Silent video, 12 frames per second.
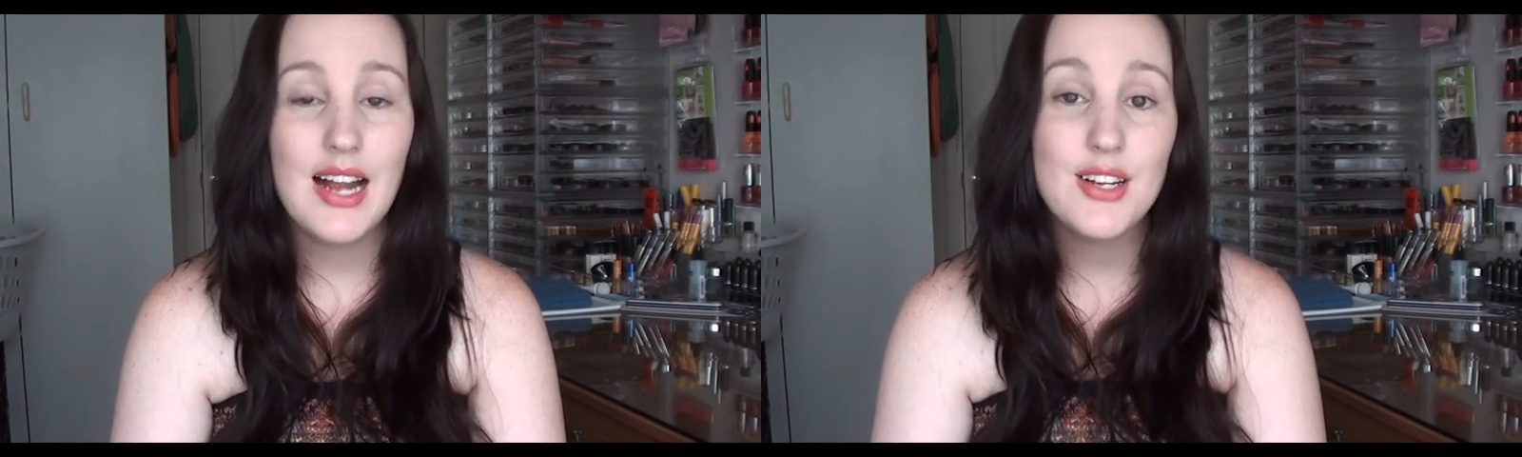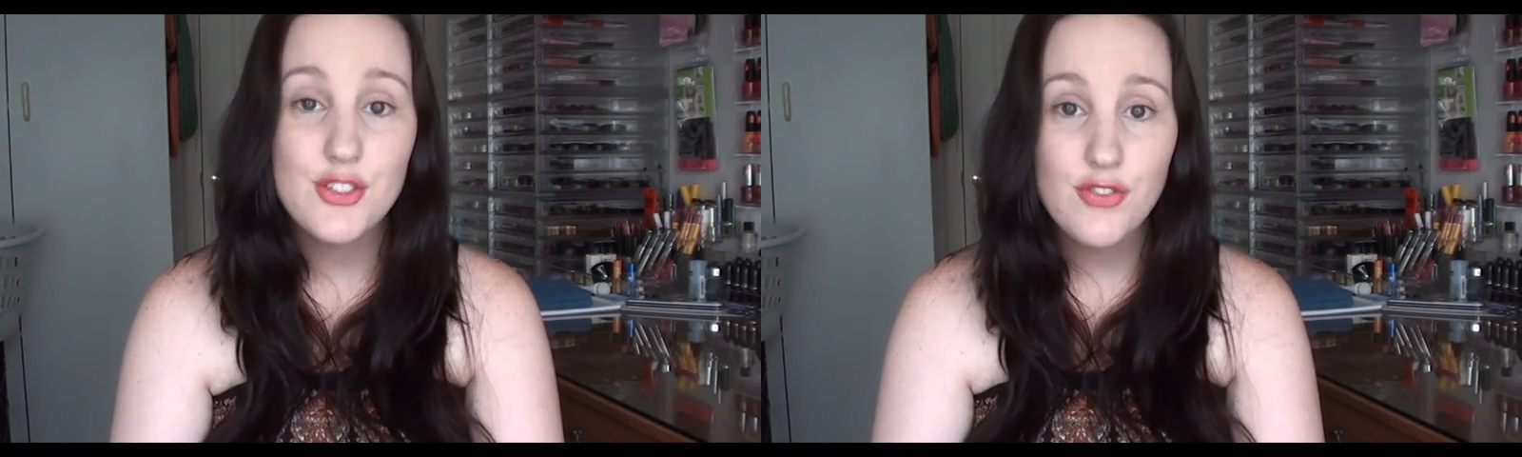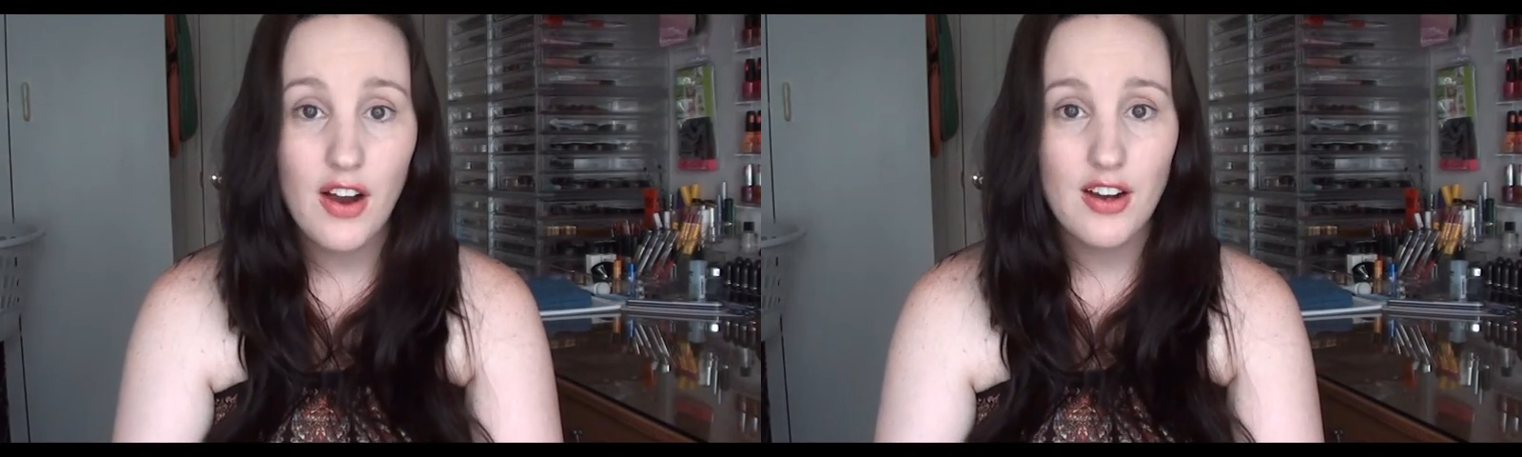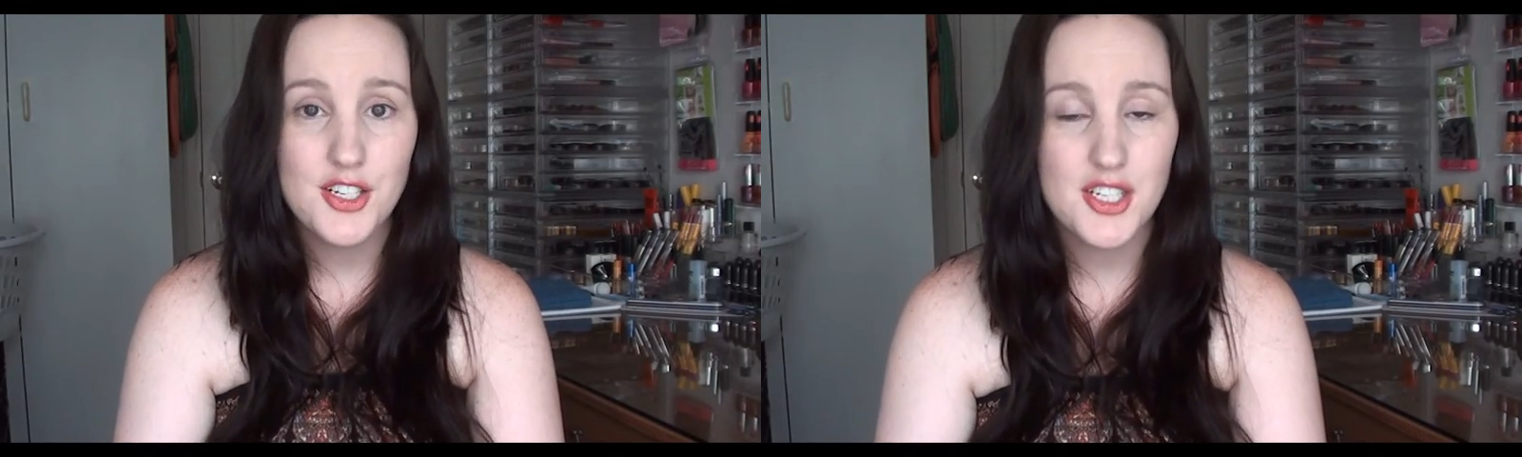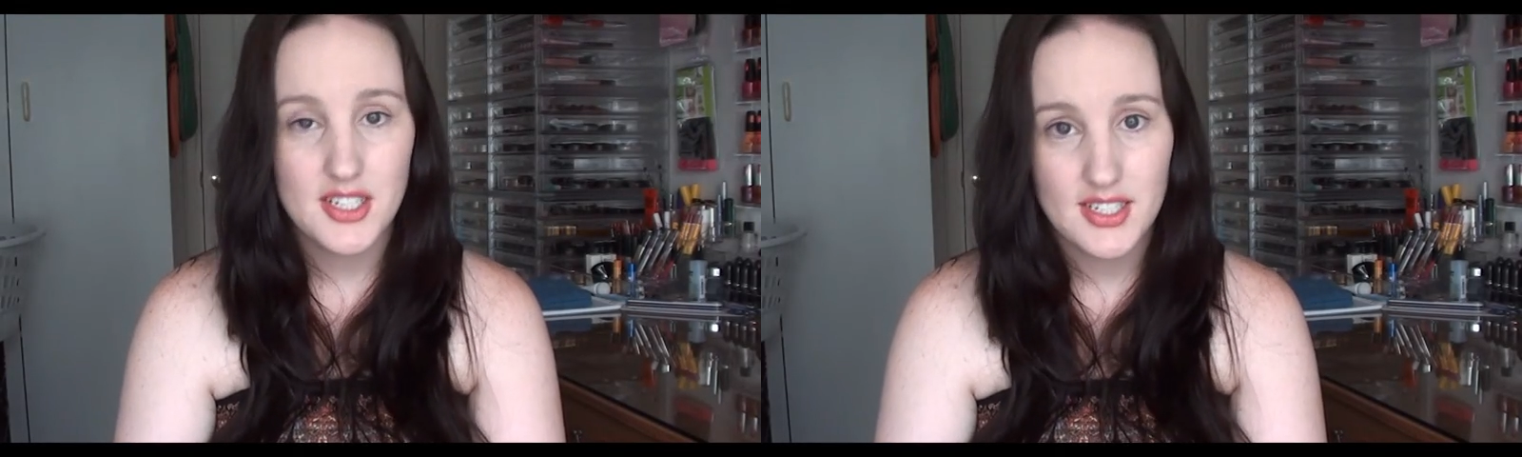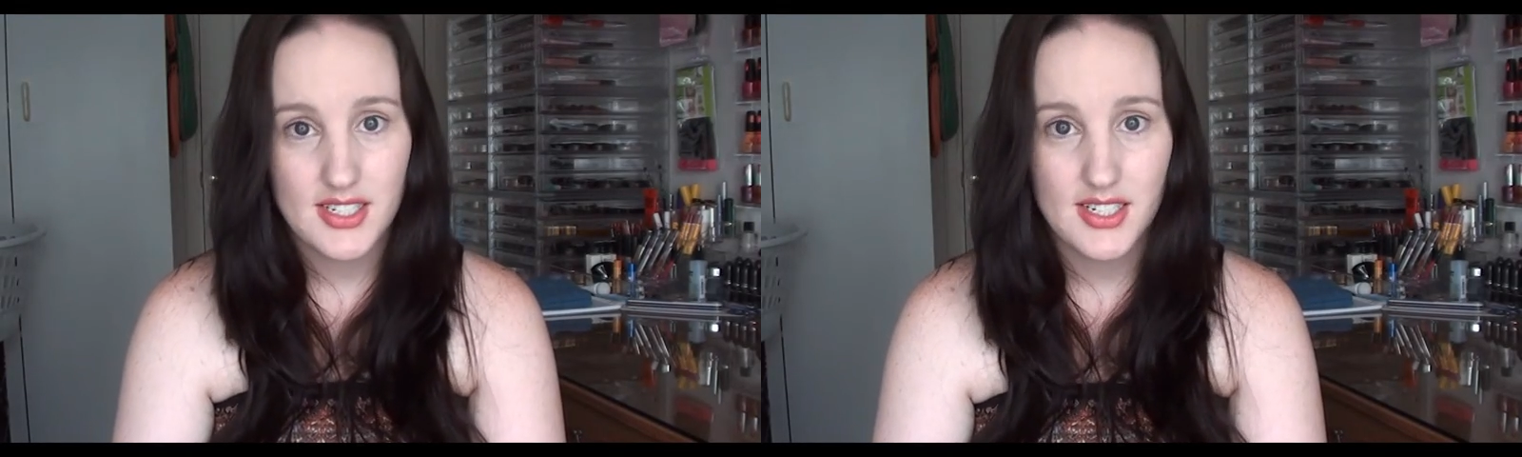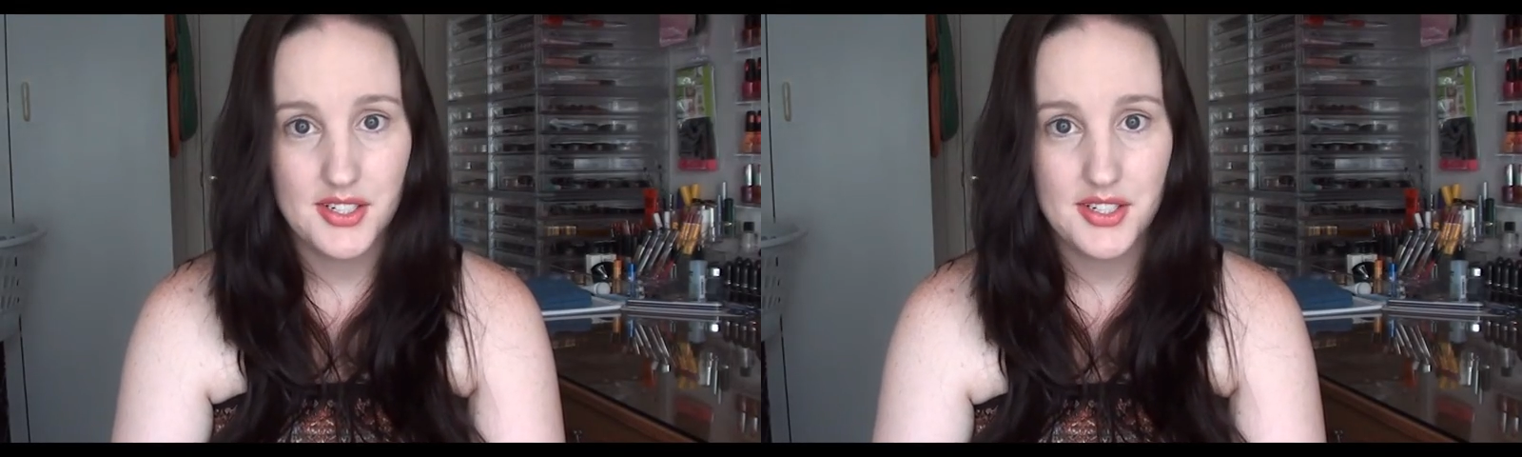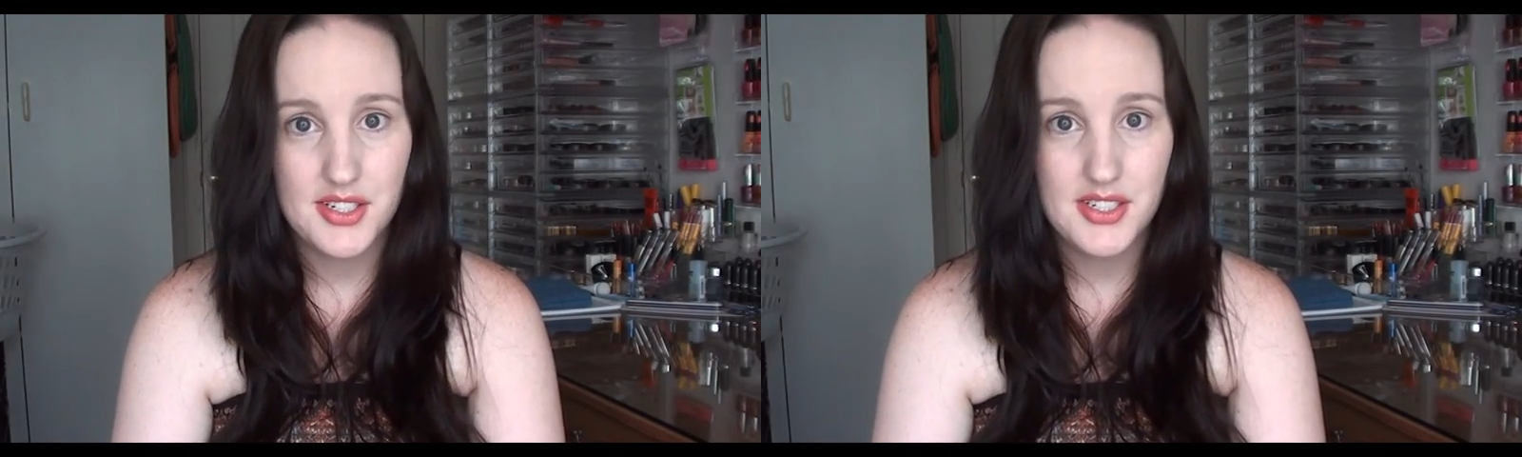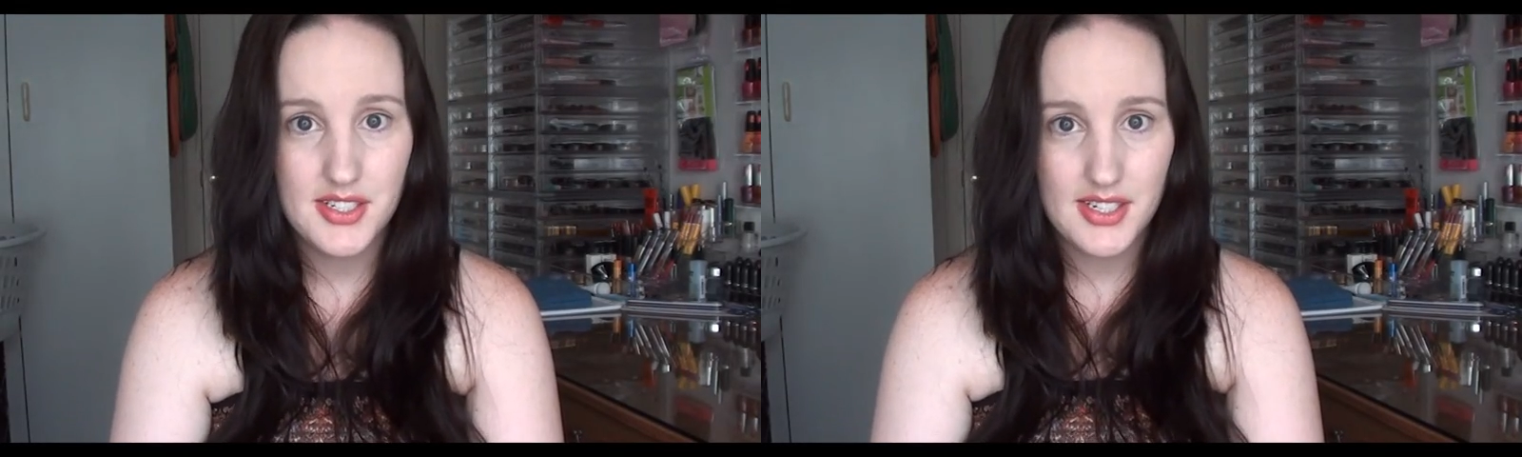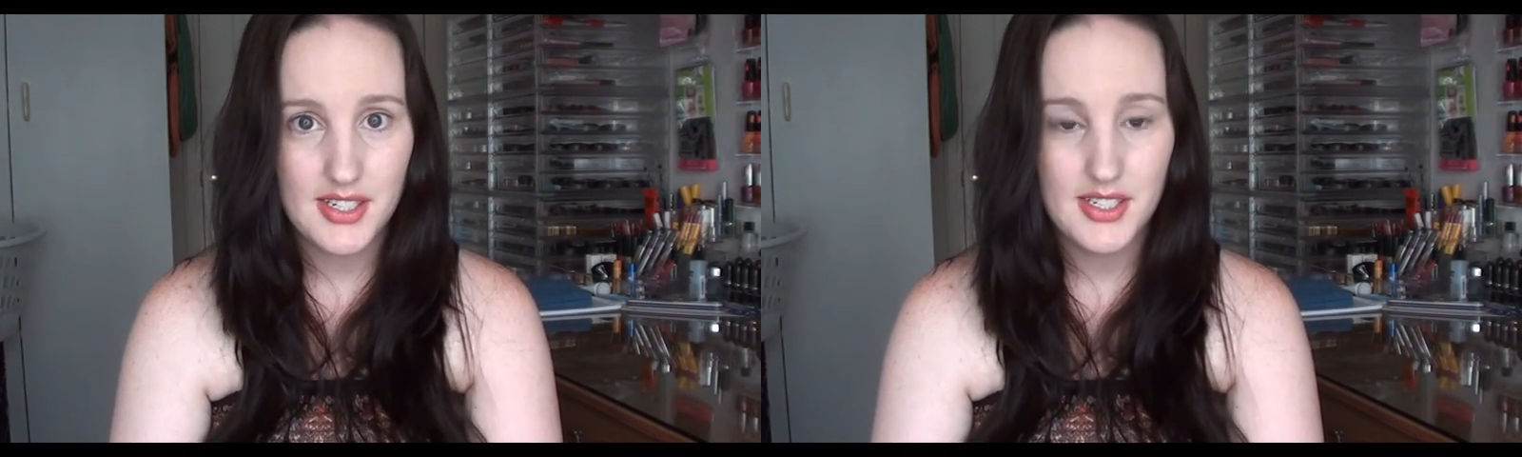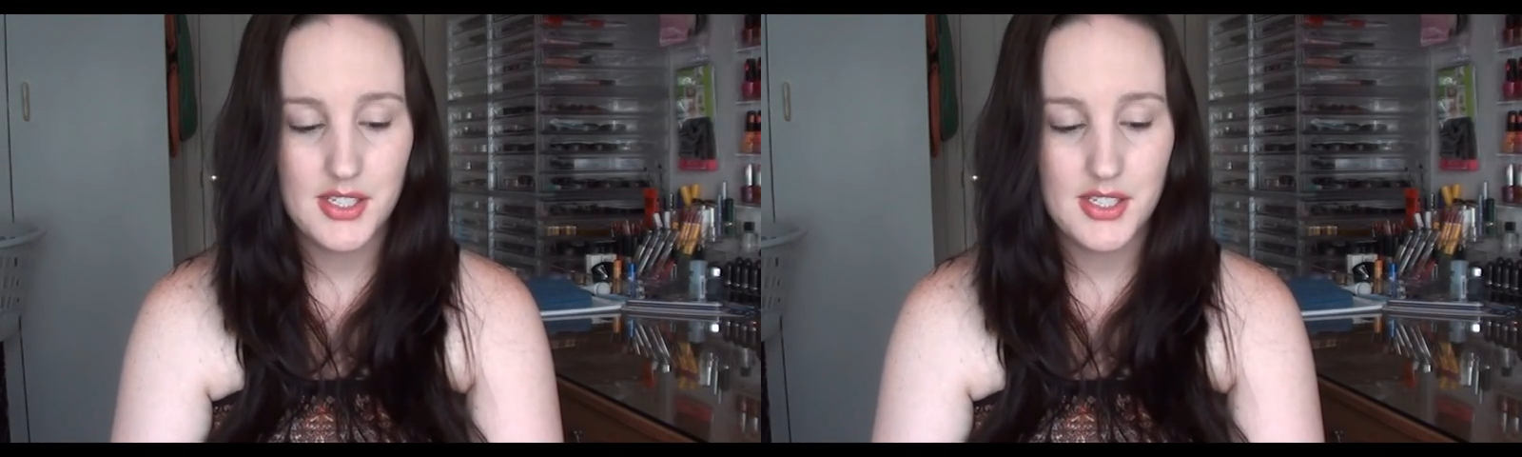As far as consistency